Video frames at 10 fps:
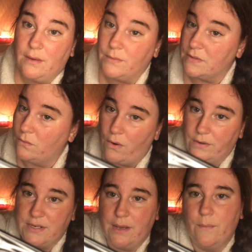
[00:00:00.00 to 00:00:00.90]
It was a
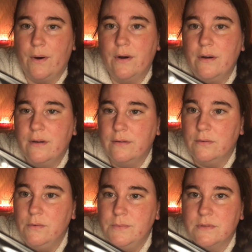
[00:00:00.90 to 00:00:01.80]
long day at work.
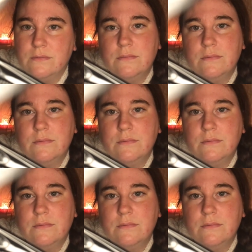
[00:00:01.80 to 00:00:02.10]
Oops.